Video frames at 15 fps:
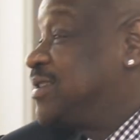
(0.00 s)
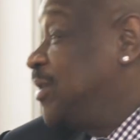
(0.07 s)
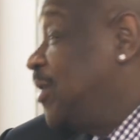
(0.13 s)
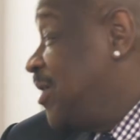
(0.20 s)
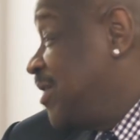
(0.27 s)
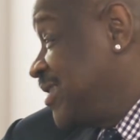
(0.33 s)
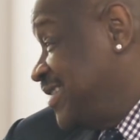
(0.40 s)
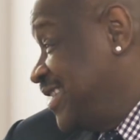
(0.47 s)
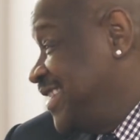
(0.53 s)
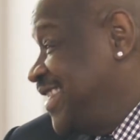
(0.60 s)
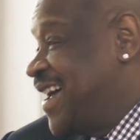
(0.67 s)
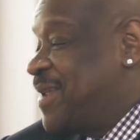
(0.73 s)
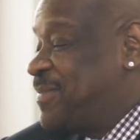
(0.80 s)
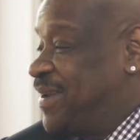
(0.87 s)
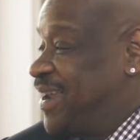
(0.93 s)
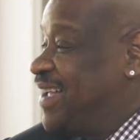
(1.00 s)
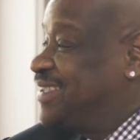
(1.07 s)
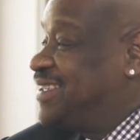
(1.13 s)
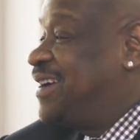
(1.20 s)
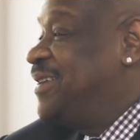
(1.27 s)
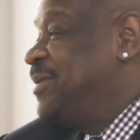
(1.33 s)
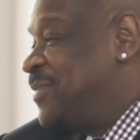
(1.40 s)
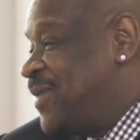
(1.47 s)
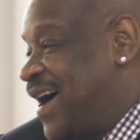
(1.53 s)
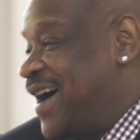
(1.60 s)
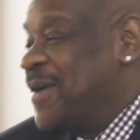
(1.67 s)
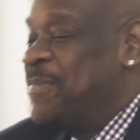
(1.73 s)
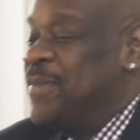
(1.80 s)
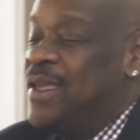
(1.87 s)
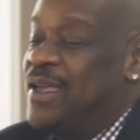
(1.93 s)
longer than that, and I'll tell you why.
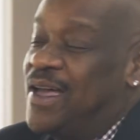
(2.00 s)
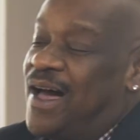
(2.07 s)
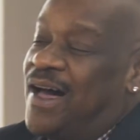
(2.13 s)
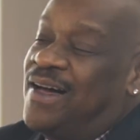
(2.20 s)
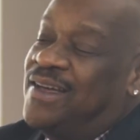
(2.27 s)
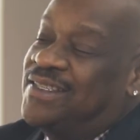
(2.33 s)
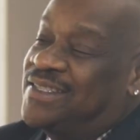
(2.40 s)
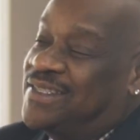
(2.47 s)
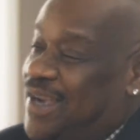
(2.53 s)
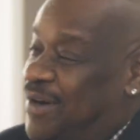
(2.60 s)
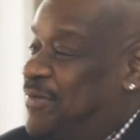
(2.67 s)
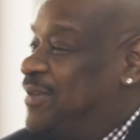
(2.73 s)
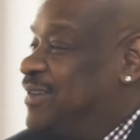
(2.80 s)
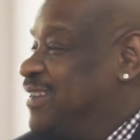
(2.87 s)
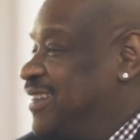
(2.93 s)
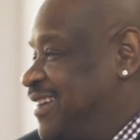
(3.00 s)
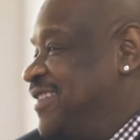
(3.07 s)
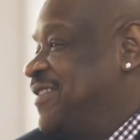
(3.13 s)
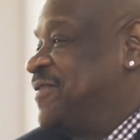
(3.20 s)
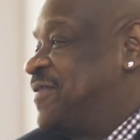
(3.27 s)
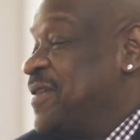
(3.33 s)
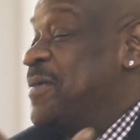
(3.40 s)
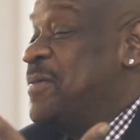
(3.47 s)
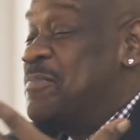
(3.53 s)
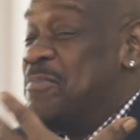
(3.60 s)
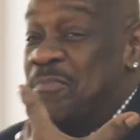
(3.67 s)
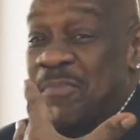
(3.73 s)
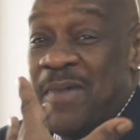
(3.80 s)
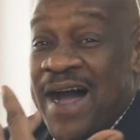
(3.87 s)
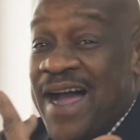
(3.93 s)
Several of
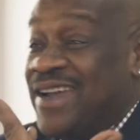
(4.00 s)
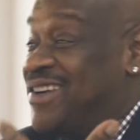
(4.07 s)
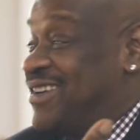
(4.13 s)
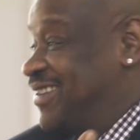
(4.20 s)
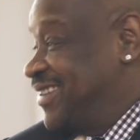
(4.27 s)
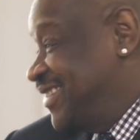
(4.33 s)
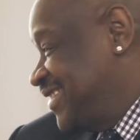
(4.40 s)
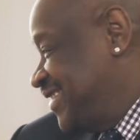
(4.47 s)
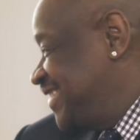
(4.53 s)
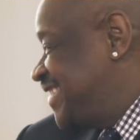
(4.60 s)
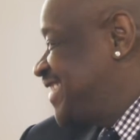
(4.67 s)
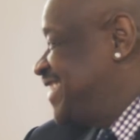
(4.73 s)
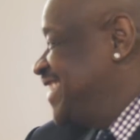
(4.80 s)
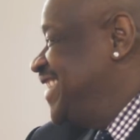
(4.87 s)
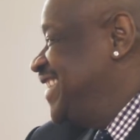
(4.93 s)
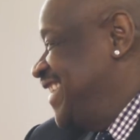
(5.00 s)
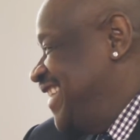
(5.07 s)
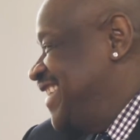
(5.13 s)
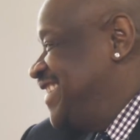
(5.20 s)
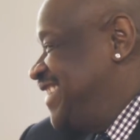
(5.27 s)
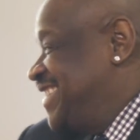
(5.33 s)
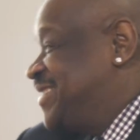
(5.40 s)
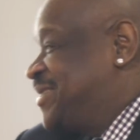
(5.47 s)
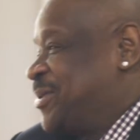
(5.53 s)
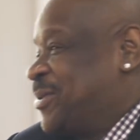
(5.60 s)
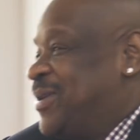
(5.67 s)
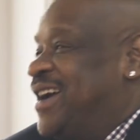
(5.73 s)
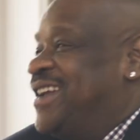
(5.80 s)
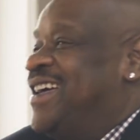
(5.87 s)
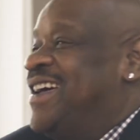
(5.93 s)
my girls in
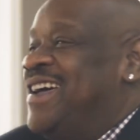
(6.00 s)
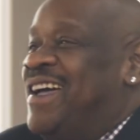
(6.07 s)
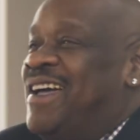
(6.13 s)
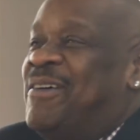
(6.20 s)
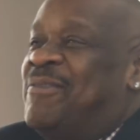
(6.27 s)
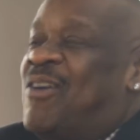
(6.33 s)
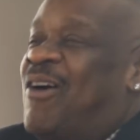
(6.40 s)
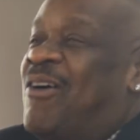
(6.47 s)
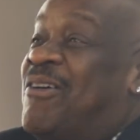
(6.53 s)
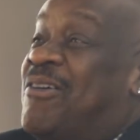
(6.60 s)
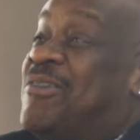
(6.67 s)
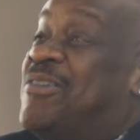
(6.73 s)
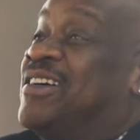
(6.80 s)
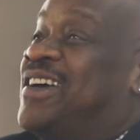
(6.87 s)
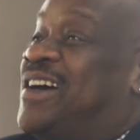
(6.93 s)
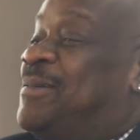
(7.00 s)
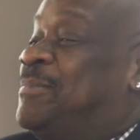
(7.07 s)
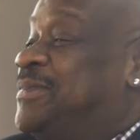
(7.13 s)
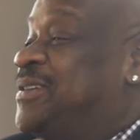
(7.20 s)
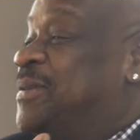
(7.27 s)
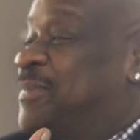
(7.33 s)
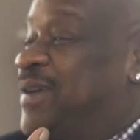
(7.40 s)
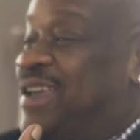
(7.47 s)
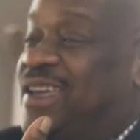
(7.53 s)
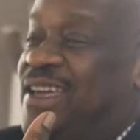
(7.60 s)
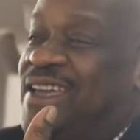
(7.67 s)
Detroit have all come to me